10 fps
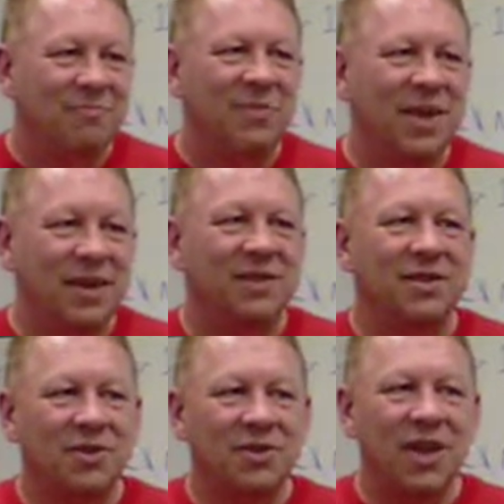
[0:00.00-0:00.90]
it
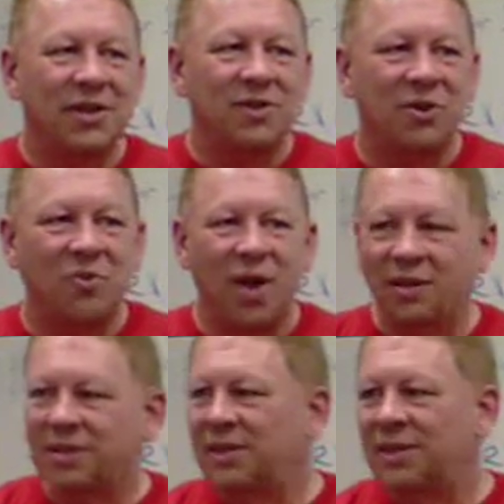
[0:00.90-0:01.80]
still takes it a while
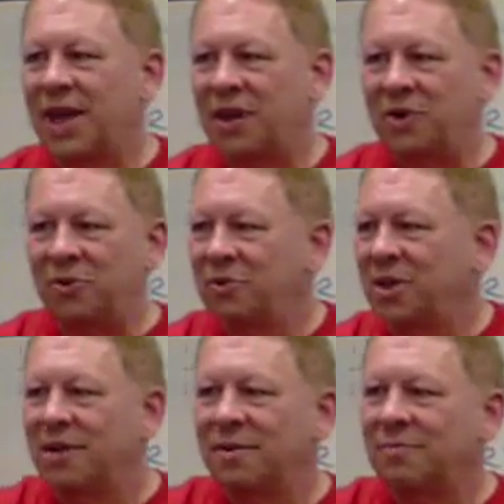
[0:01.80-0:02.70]
because it's got to do
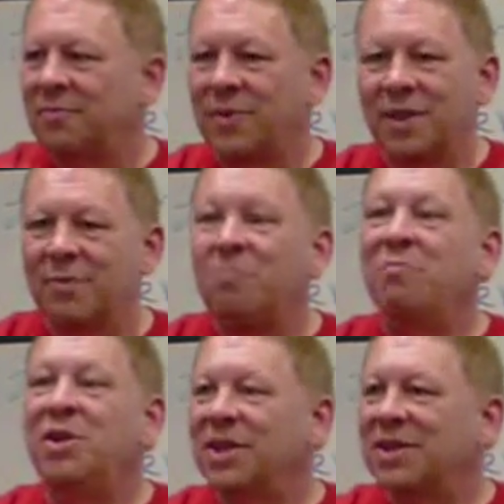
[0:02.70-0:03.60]

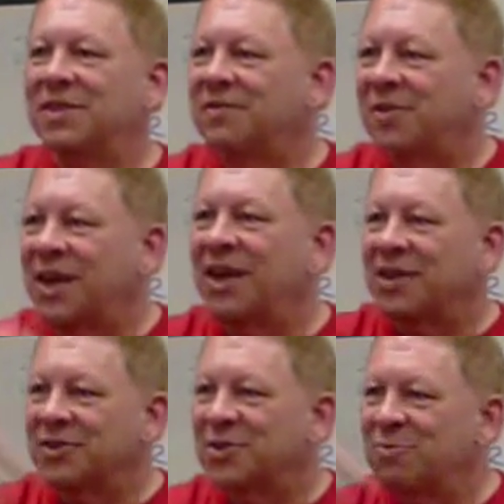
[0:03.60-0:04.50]
millions of
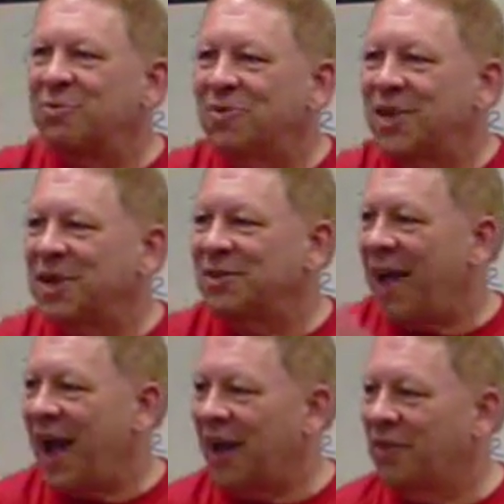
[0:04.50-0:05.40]
things to move things
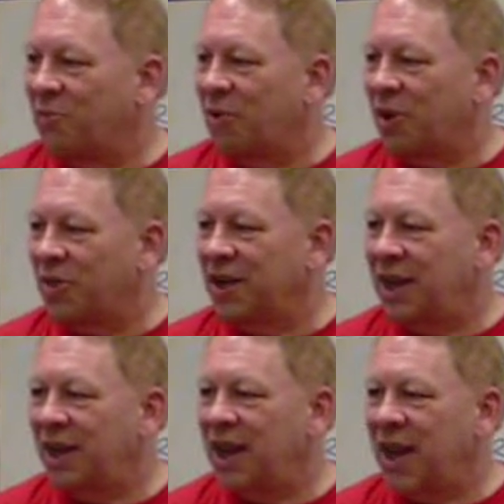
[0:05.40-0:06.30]
back and forth to get
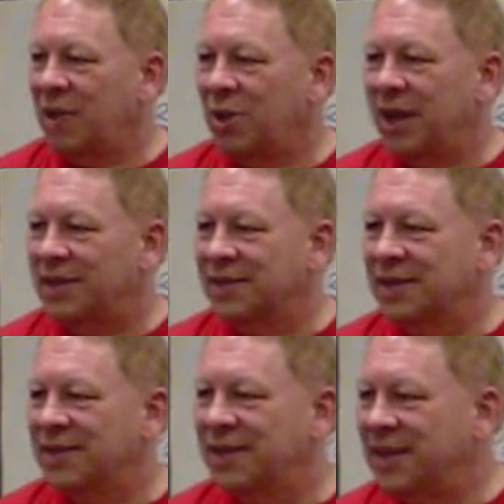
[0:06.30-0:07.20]
it out of place,
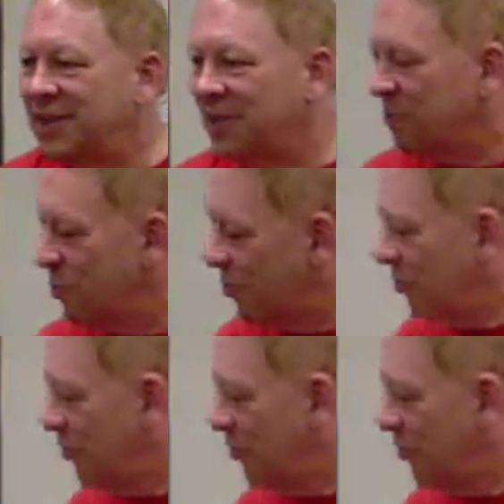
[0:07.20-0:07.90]
because it doesn't move